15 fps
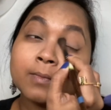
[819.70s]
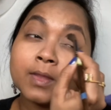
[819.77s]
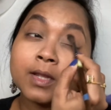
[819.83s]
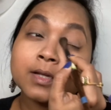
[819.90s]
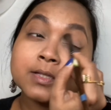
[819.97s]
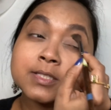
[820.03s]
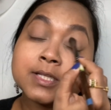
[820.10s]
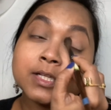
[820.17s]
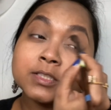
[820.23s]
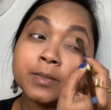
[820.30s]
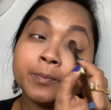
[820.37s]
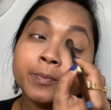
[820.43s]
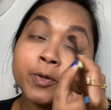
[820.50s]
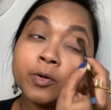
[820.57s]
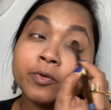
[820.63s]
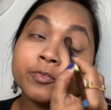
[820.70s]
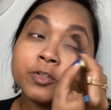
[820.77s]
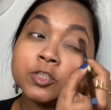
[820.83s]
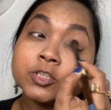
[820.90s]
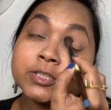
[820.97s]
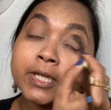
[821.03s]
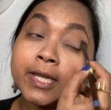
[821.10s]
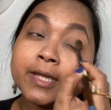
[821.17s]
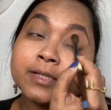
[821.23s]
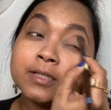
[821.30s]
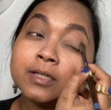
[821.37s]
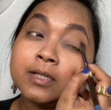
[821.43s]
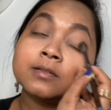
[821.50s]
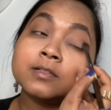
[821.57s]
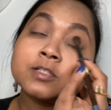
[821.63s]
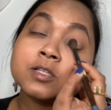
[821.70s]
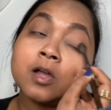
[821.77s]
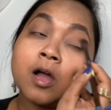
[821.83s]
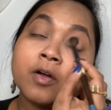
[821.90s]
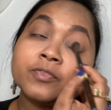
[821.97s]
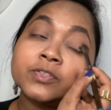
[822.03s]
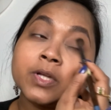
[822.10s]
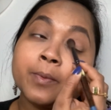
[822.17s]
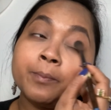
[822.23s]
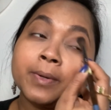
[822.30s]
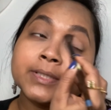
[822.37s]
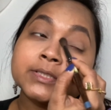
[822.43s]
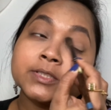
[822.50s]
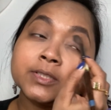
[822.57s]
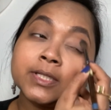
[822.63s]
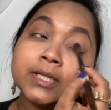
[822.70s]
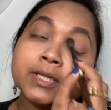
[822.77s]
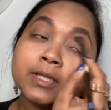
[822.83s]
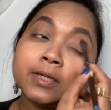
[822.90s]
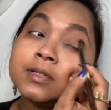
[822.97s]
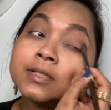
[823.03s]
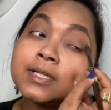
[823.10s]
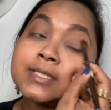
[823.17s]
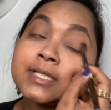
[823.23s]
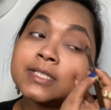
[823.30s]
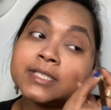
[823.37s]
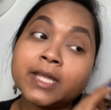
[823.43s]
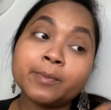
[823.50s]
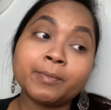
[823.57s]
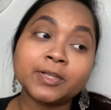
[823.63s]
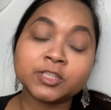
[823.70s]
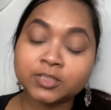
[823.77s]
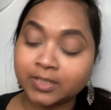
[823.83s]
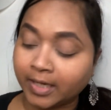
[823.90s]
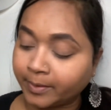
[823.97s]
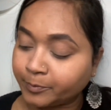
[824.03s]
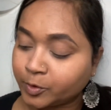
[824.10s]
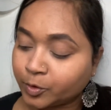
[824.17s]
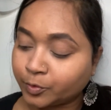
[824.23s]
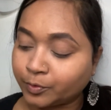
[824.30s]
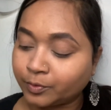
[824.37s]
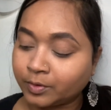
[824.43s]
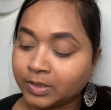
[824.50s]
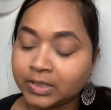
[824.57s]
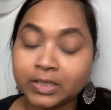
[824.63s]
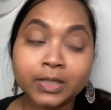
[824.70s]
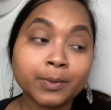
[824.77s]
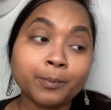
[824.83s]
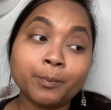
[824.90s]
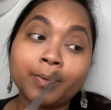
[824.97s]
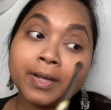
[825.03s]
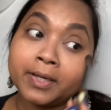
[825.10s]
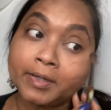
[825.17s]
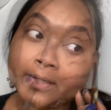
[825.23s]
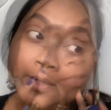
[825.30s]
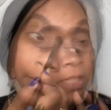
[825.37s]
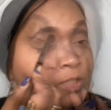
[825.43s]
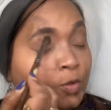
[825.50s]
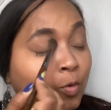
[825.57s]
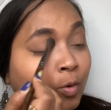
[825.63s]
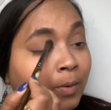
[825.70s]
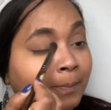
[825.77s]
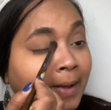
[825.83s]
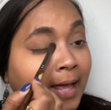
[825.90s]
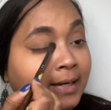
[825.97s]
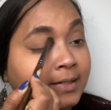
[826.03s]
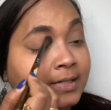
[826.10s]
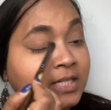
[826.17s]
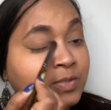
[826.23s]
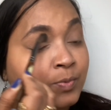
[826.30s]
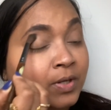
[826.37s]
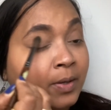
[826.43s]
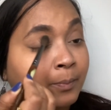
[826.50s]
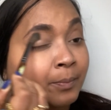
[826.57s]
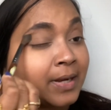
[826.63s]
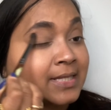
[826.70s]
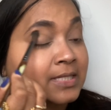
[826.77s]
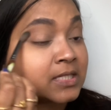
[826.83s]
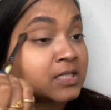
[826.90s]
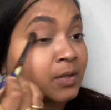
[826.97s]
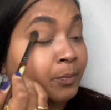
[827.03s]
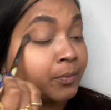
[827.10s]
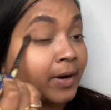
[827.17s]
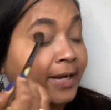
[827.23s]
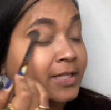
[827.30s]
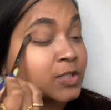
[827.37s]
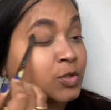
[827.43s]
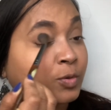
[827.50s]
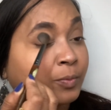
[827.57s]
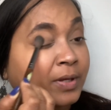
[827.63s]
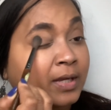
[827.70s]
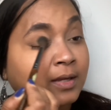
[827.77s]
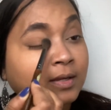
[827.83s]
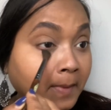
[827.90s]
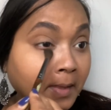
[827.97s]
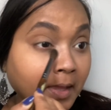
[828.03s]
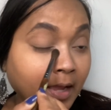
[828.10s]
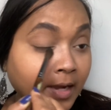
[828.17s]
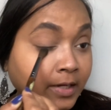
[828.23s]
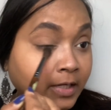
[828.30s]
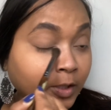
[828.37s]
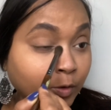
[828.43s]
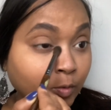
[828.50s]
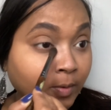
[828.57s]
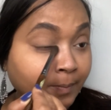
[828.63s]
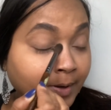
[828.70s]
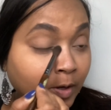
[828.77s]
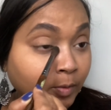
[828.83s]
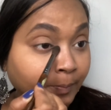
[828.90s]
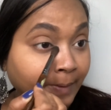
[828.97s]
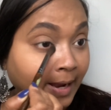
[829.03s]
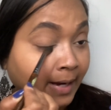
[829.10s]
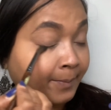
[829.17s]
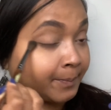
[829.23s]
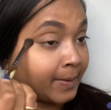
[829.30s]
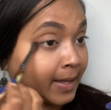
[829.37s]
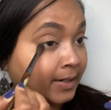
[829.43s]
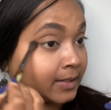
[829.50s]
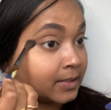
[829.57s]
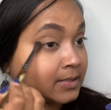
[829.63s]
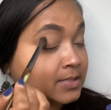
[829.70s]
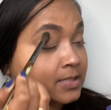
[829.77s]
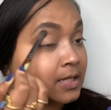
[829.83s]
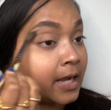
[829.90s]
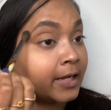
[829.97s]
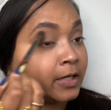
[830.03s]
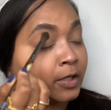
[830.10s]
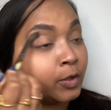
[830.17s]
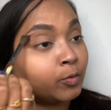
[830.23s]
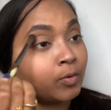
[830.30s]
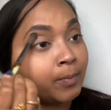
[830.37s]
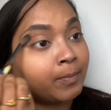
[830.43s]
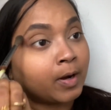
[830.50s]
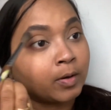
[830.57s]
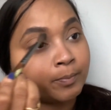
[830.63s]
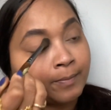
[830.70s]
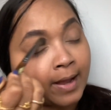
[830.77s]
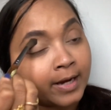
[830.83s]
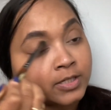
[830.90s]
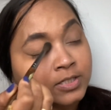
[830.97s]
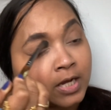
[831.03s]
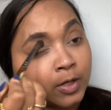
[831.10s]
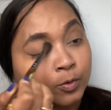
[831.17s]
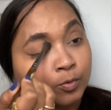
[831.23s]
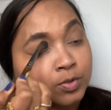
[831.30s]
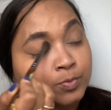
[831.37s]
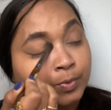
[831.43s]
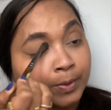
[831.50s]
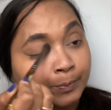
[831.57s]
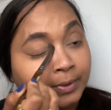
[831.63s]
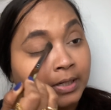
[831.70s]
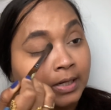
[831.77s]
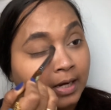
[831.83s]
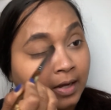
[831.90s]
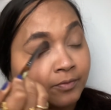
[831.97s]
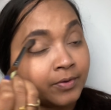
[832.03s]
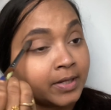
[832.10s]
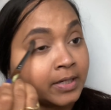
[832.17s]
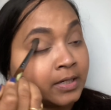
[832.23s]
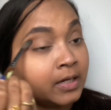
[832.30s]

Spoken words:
Such a beautiful shade, soft, buttery, doesn't take much time to blend in. This whole palette has been a pleasant surprise to me. I knew about MAC palettes, I knew about MAC shadows, people love it,